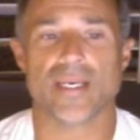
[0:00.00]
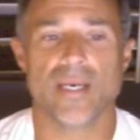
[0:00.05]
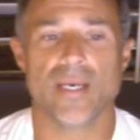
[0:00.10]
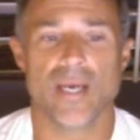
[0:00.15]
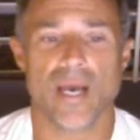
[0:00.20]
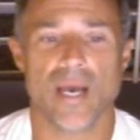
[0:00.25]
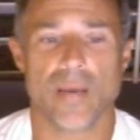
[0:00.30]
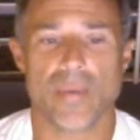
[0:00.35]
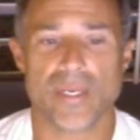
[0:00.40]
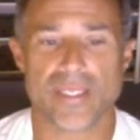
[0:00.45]

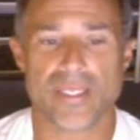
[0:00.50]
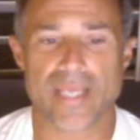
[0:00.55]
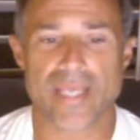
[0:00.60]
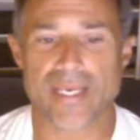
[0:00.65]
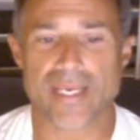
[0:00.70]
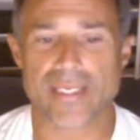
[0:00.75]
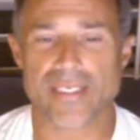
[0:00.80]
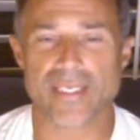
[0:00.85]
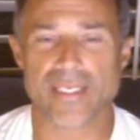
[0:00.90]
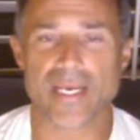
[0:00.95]
I'm going to
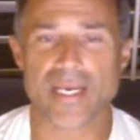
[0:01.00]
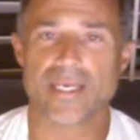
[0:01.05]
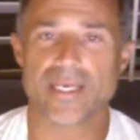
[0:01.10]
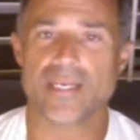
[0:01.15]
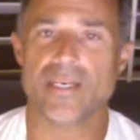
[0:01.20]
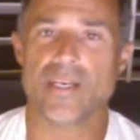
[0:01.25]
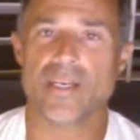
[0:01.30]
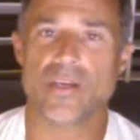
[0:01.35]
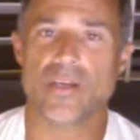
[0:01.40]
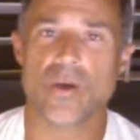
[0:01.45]
take a
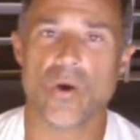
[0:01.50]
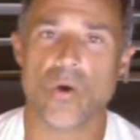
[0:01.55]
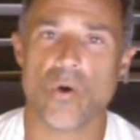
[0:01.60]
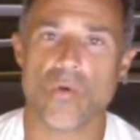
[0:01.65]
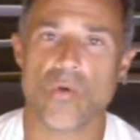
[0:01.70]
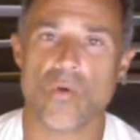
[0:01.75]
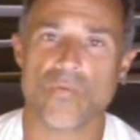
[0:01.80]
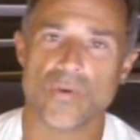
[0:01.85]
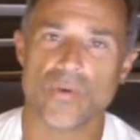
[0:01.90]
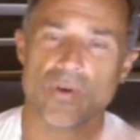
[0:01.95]
second to go
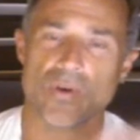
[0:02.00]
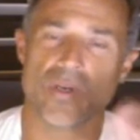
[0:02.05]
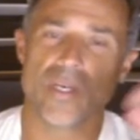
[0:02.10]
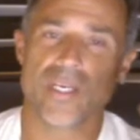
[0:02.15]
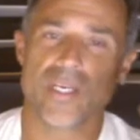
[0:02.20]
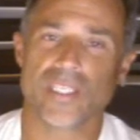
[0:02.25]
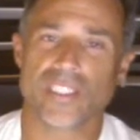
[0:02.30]
over